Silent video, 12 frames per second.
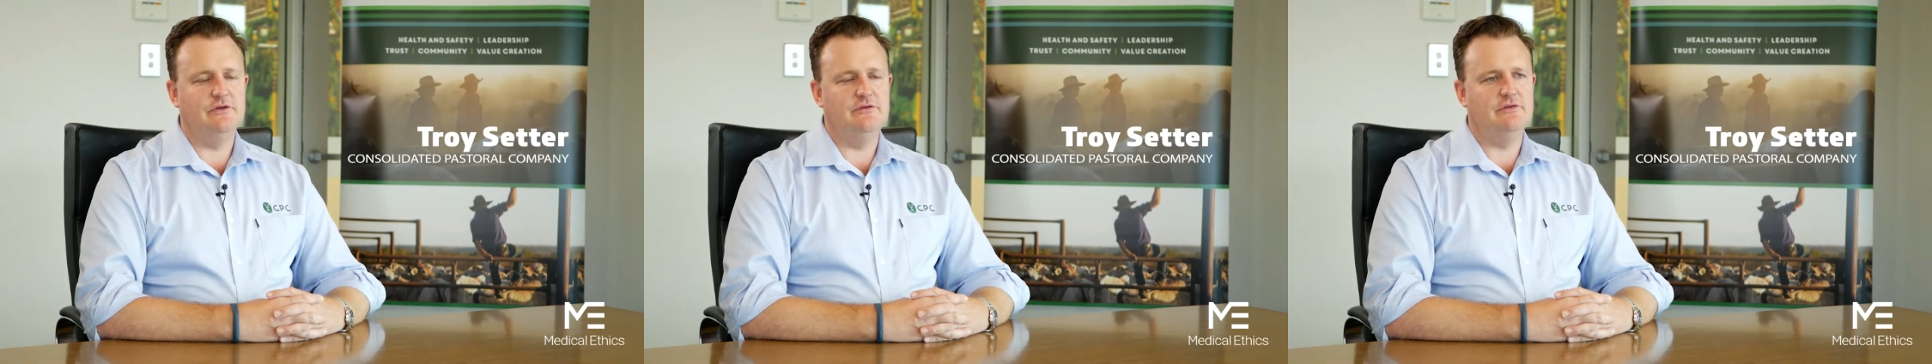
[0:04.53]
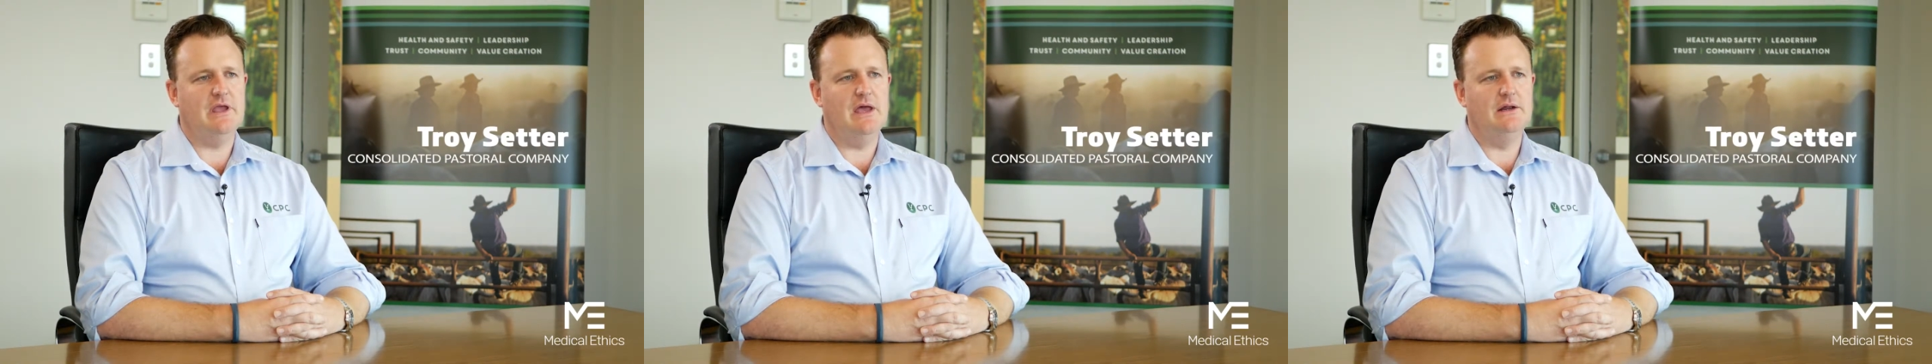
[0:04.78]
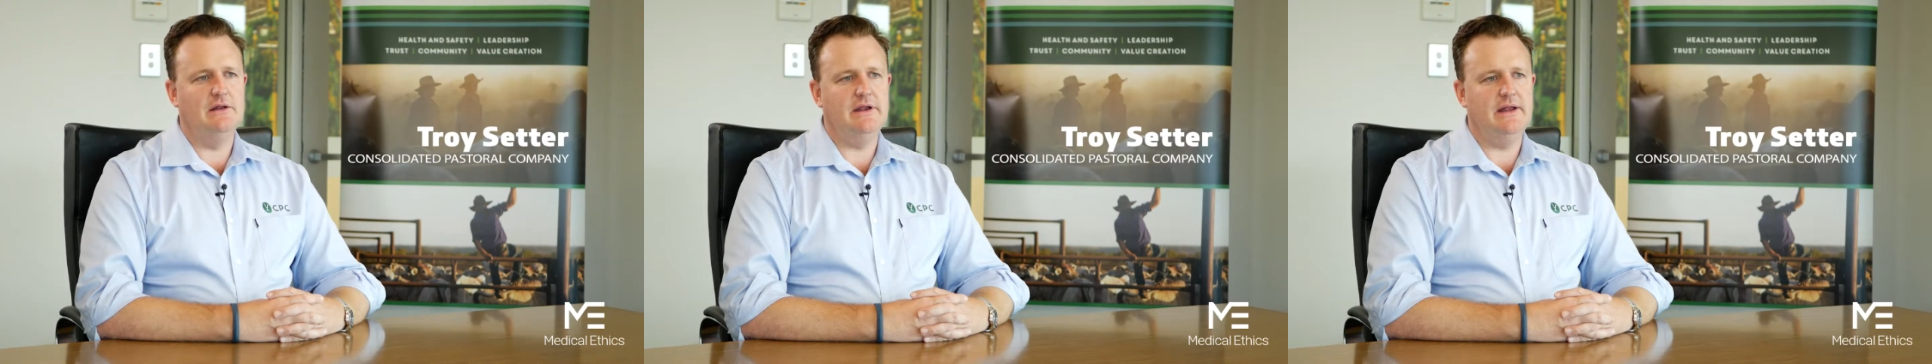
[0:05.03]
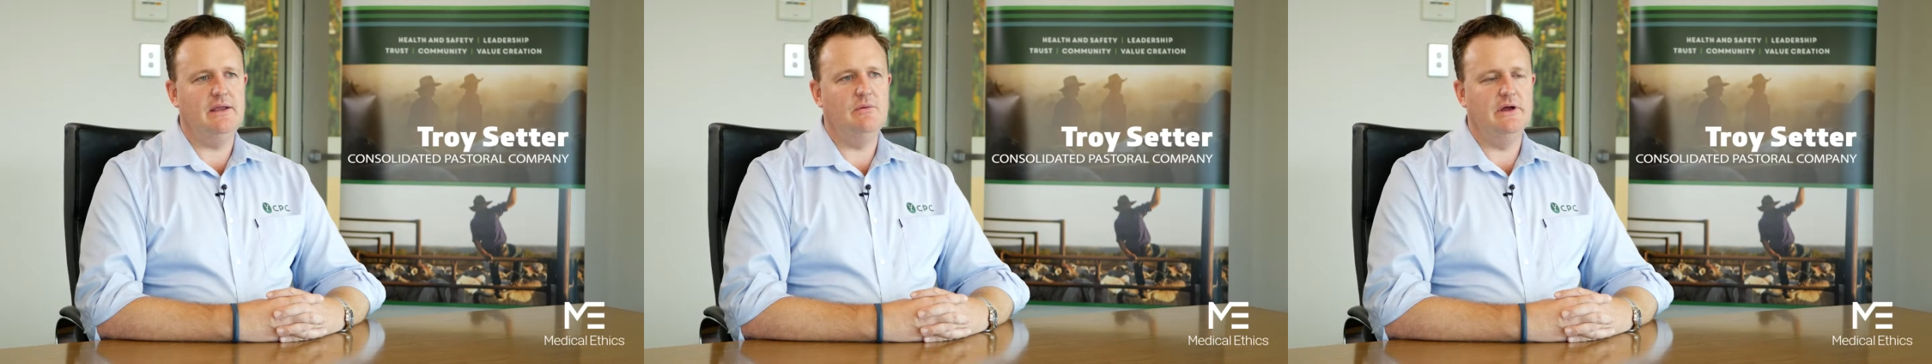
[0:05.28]
of cattle at
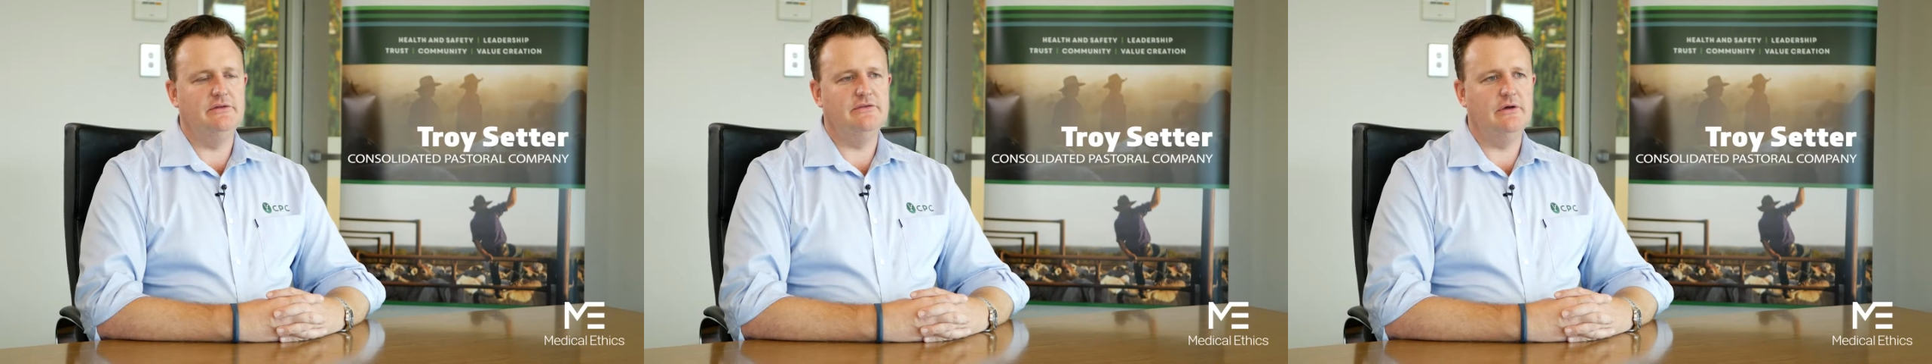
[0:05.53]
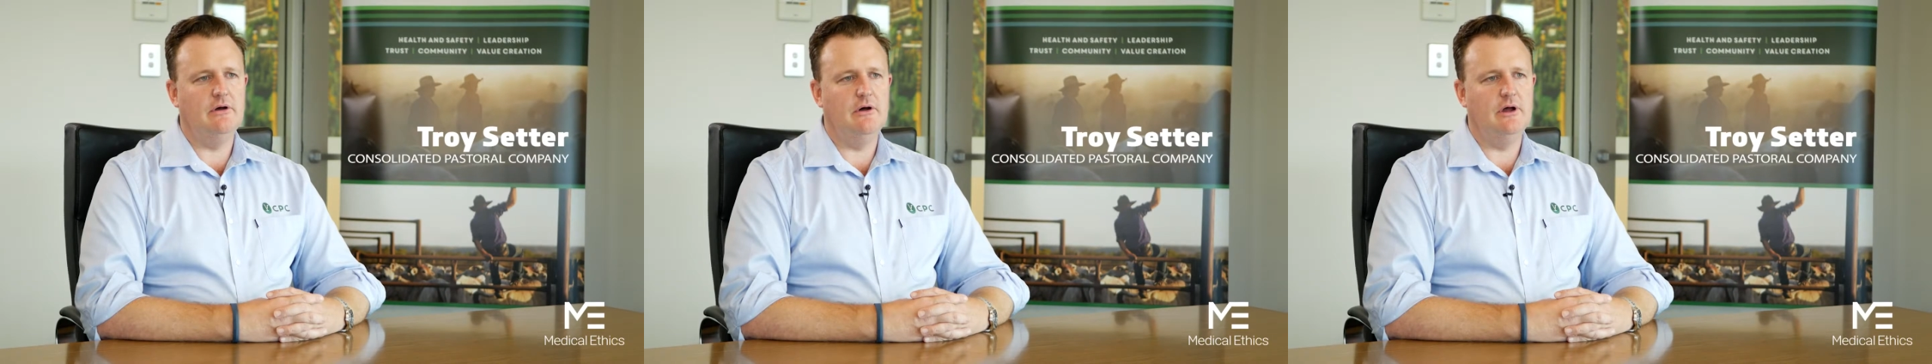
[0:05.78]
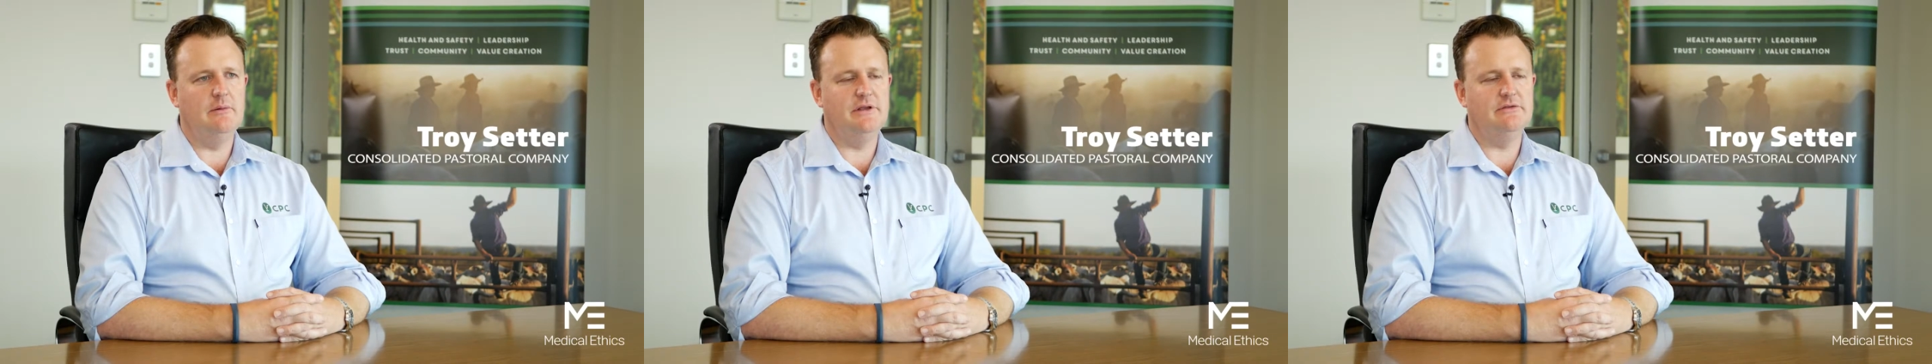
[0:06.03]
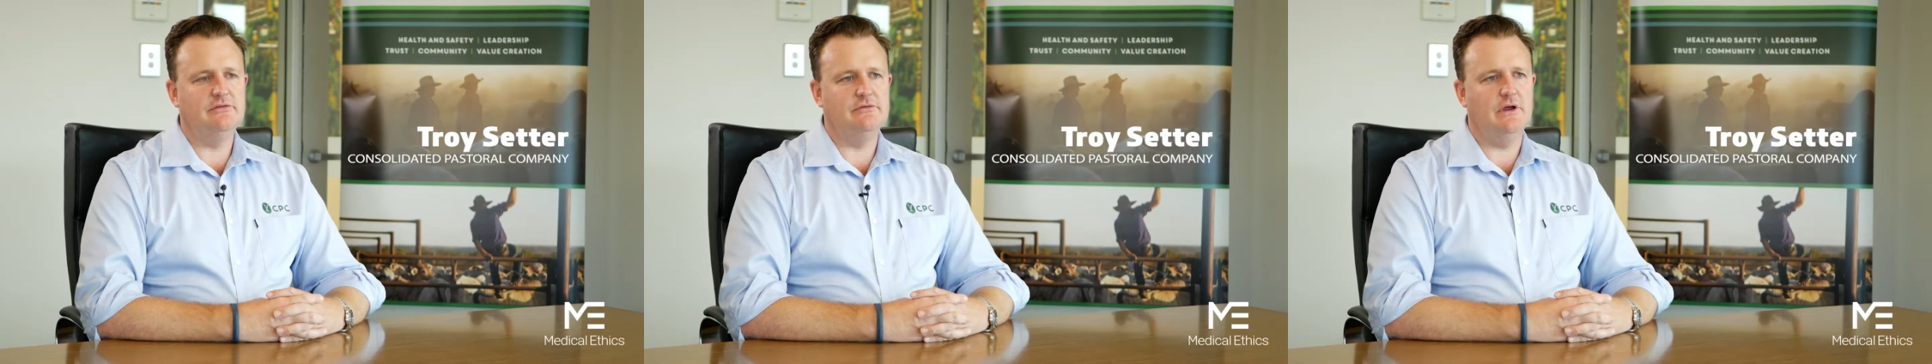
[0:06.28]
any one time
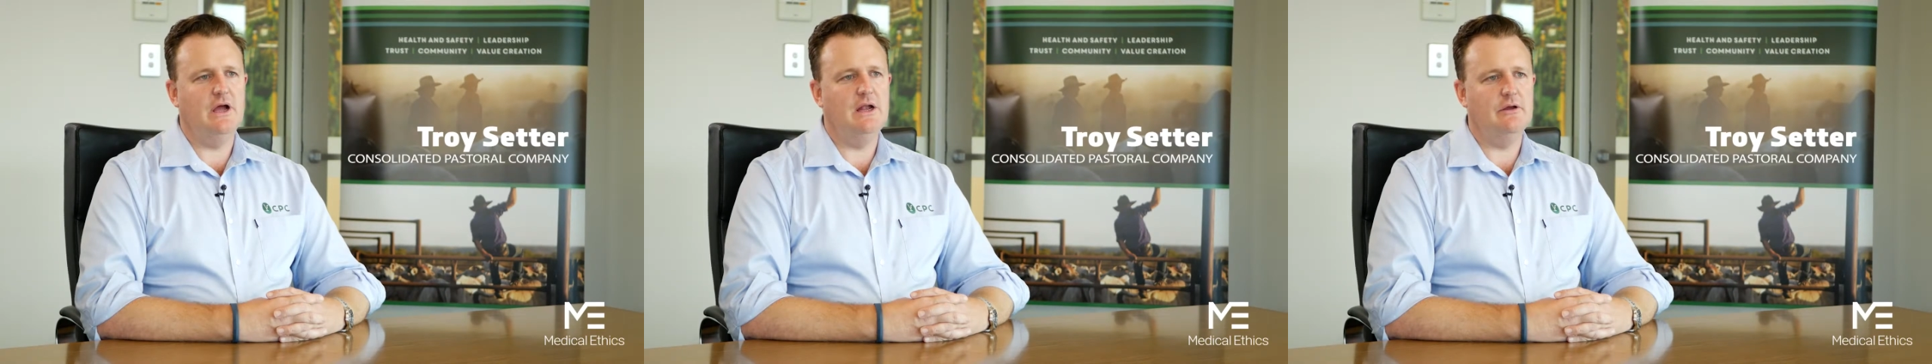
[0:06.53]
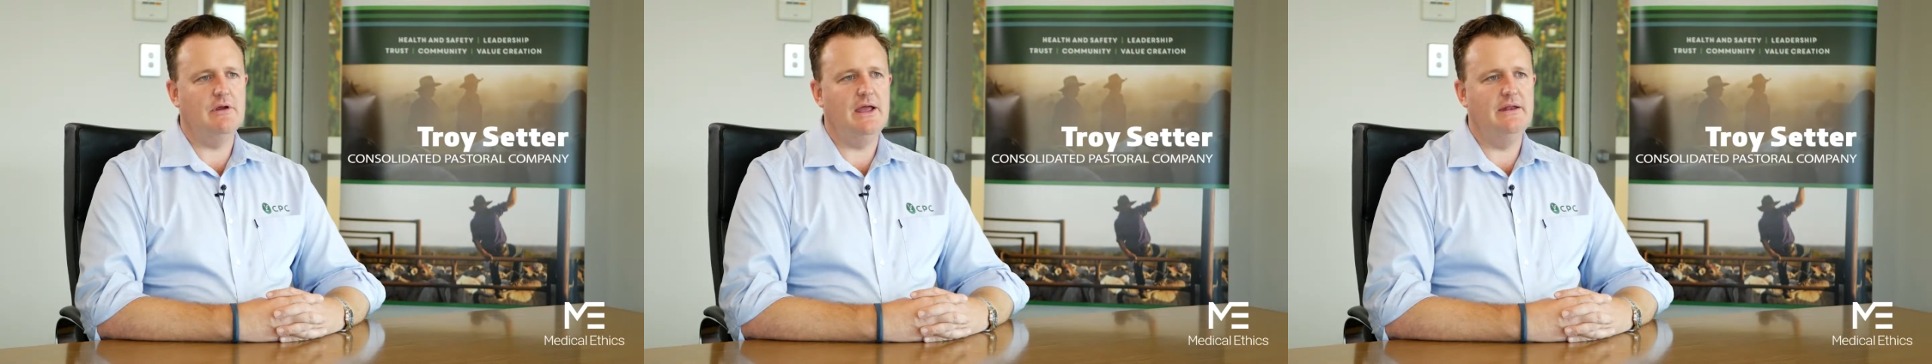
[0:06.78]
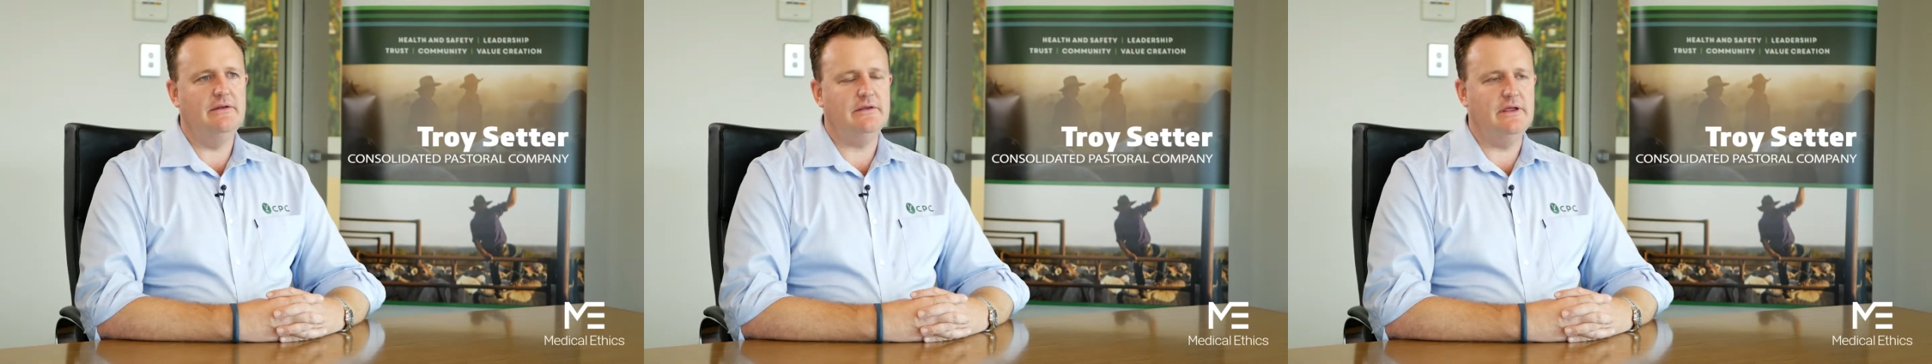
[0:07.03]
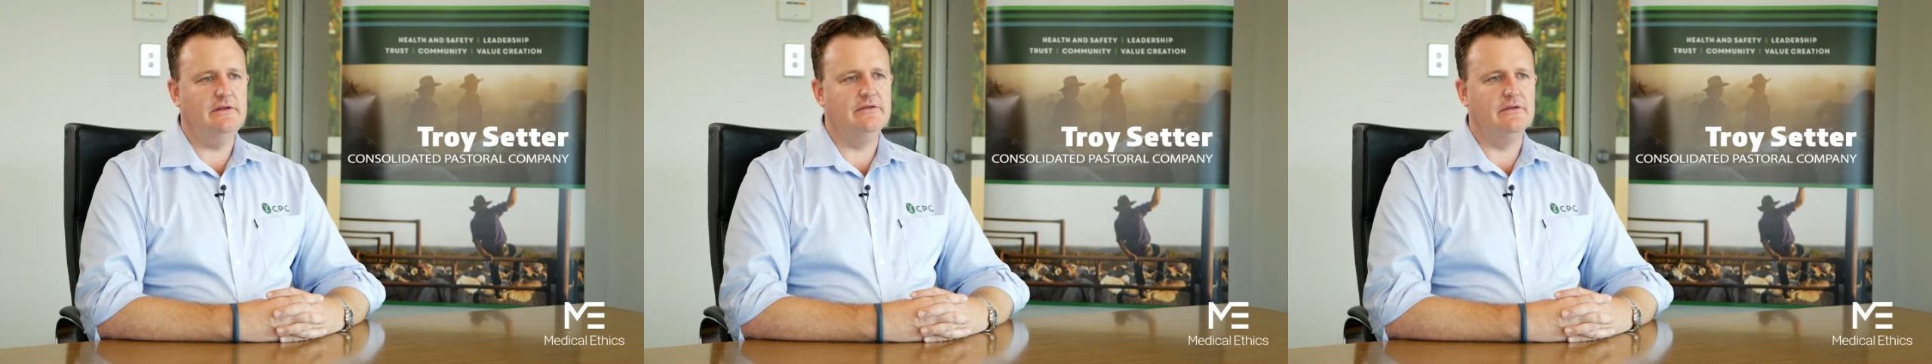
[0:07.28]
in Australia and
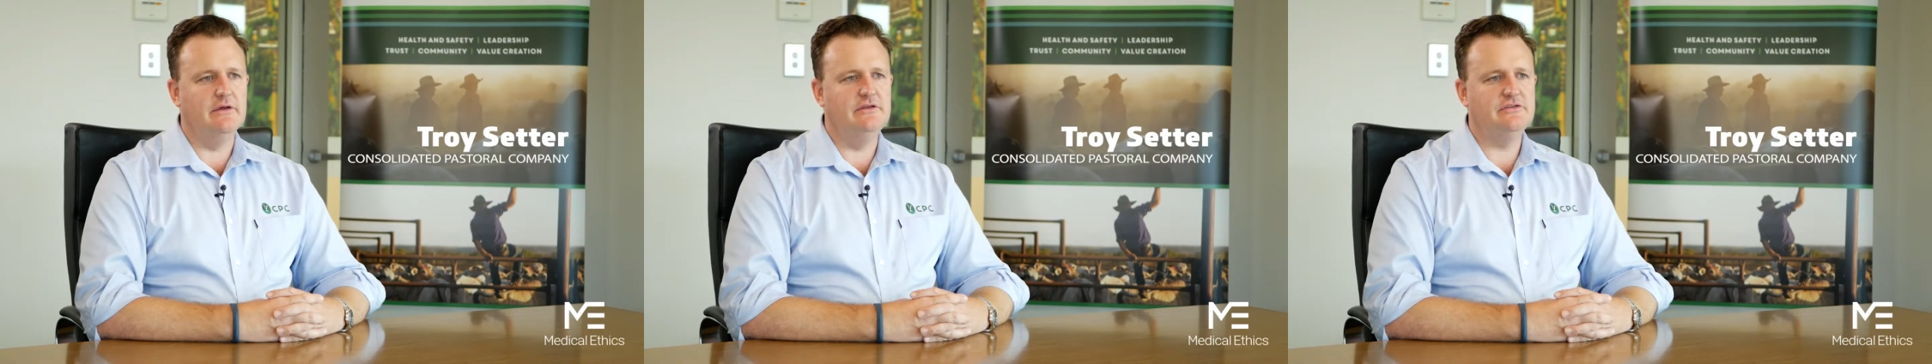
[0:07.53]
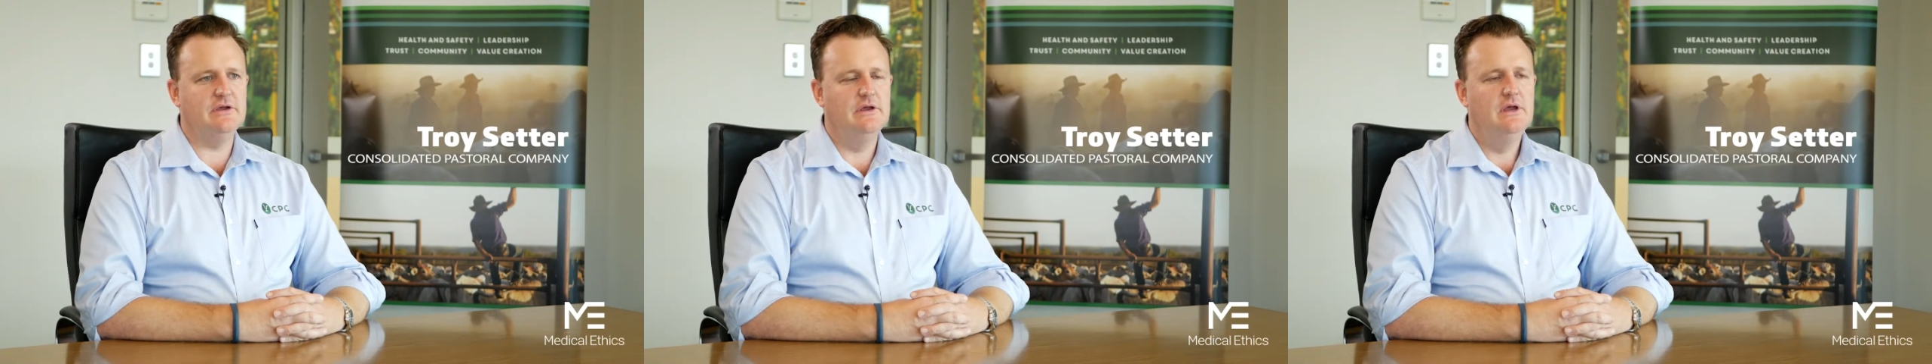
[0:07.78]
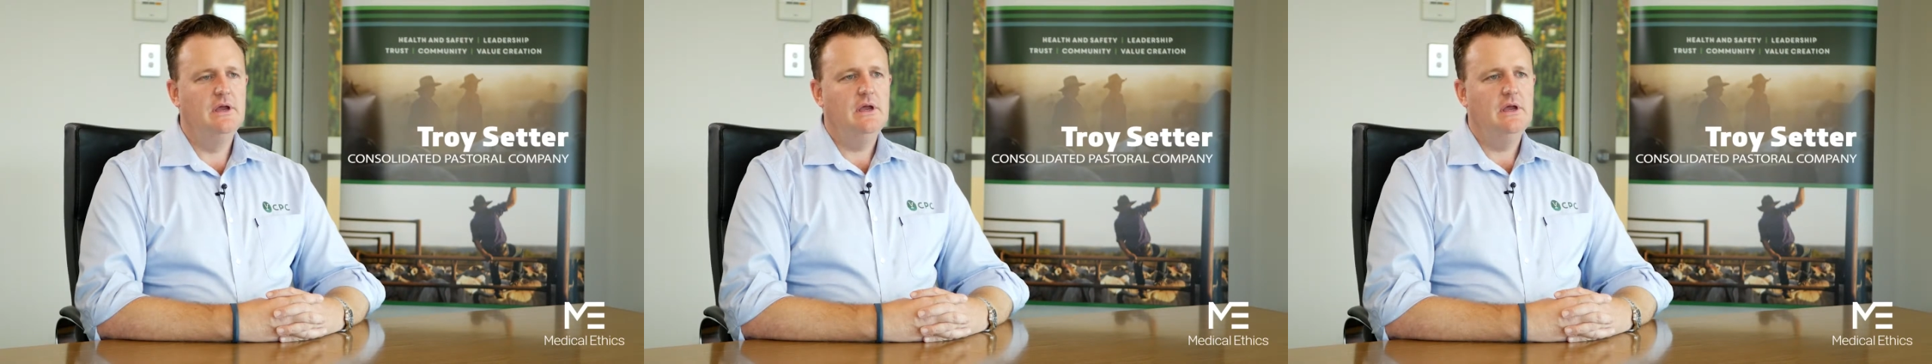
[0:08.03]
Indonesia.